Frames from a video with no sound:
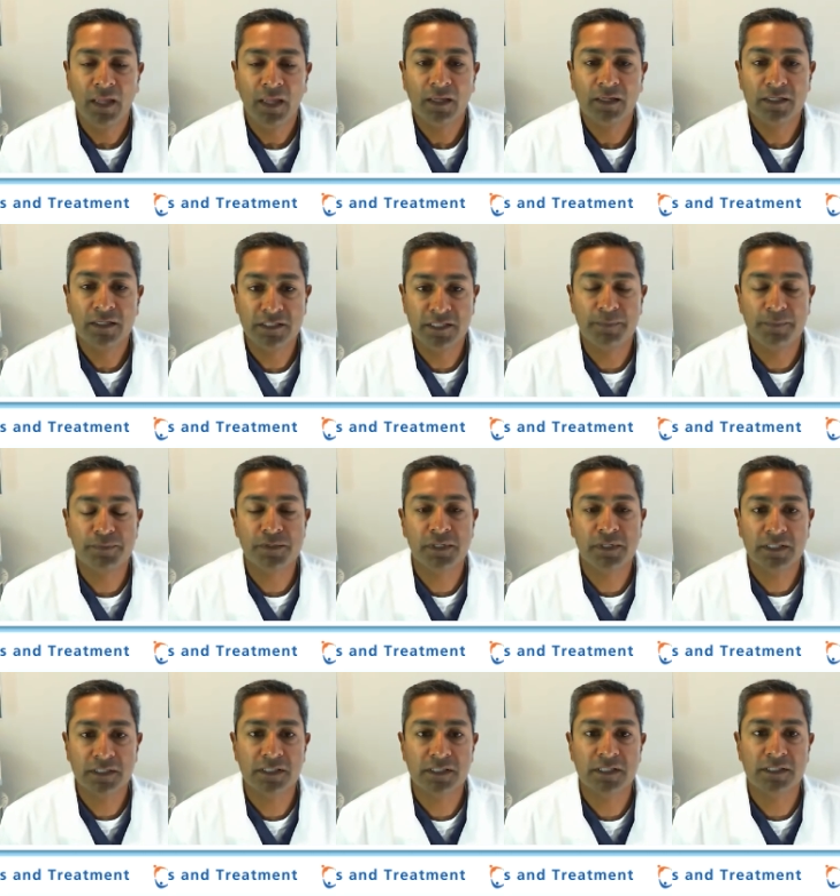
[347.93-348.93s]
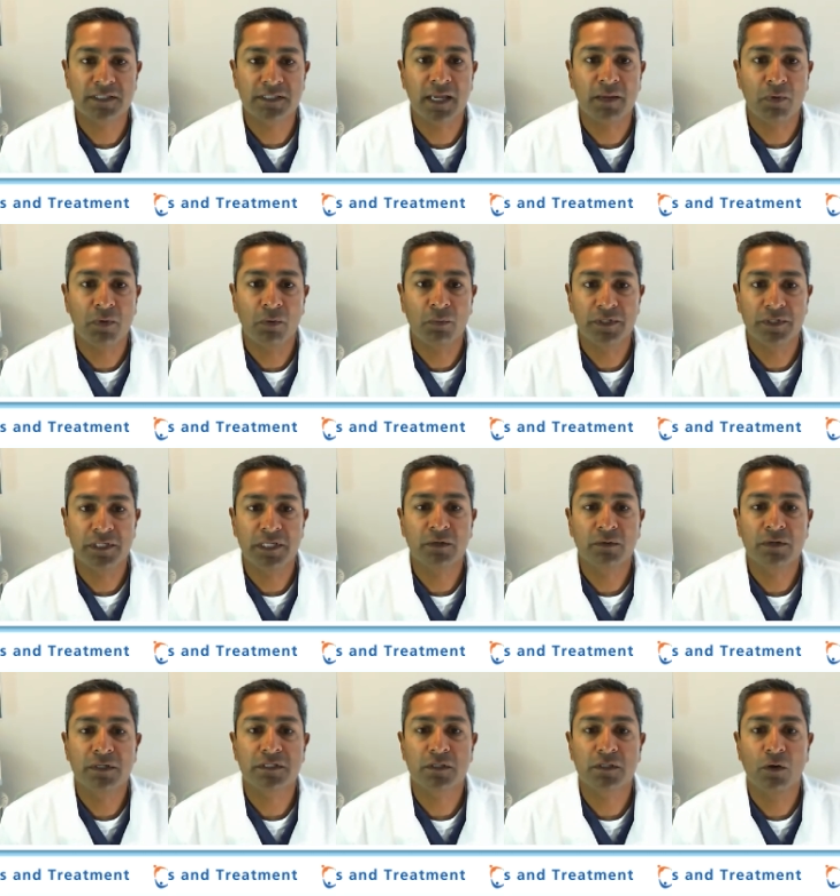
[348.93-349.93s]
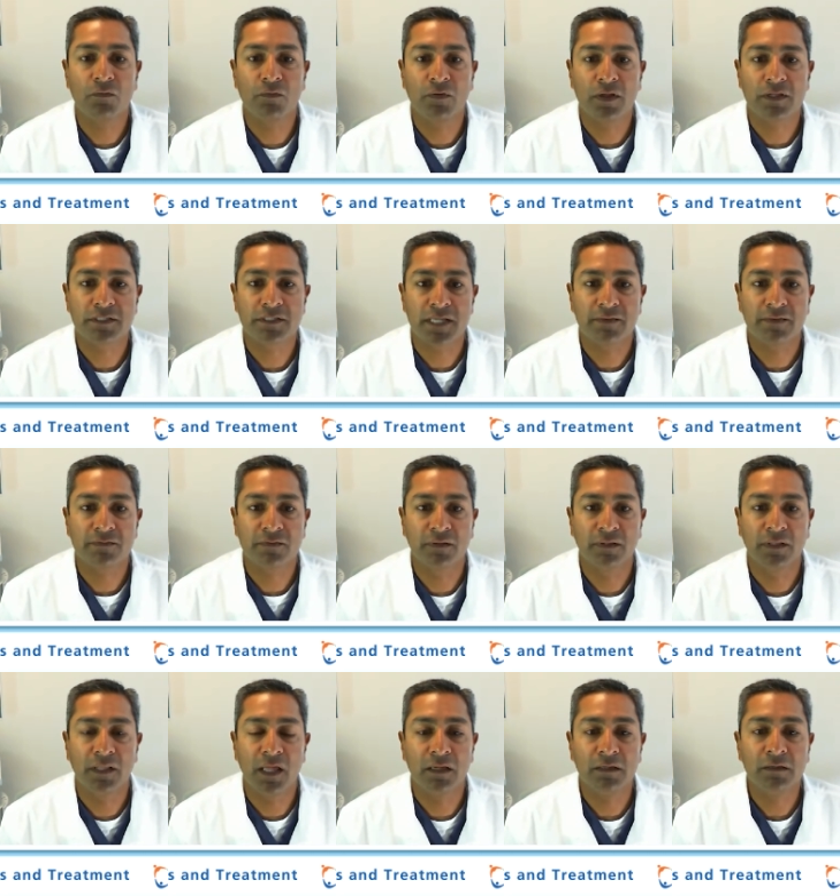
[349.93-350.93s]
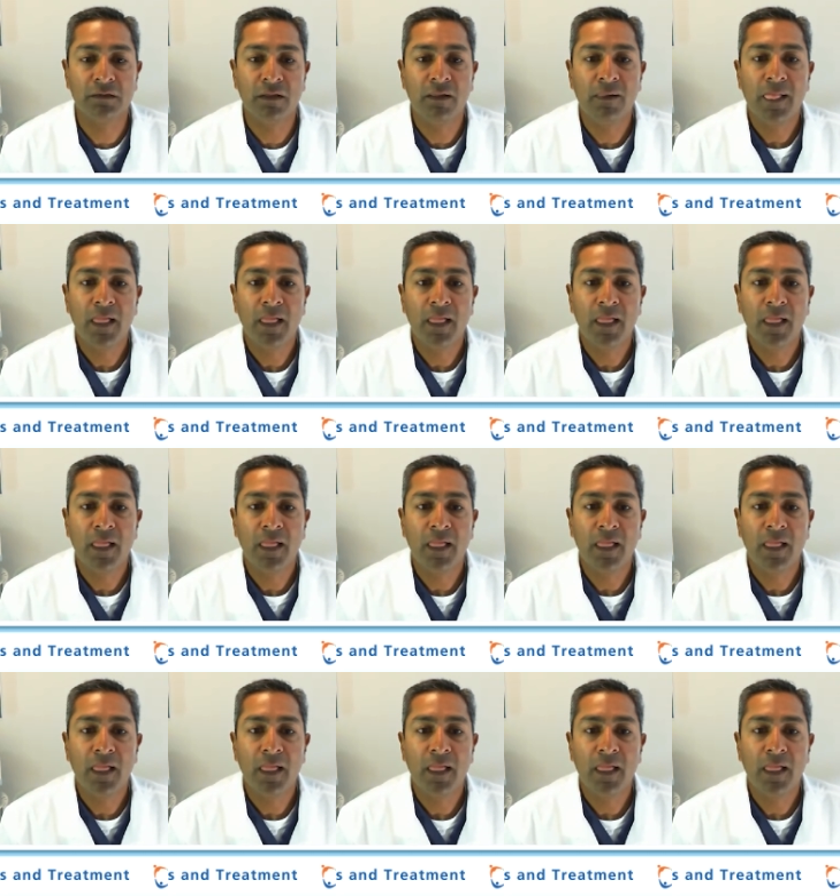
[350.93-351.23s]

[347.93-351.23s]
Conceptually, it's the same where we decrease the overall size of the lung,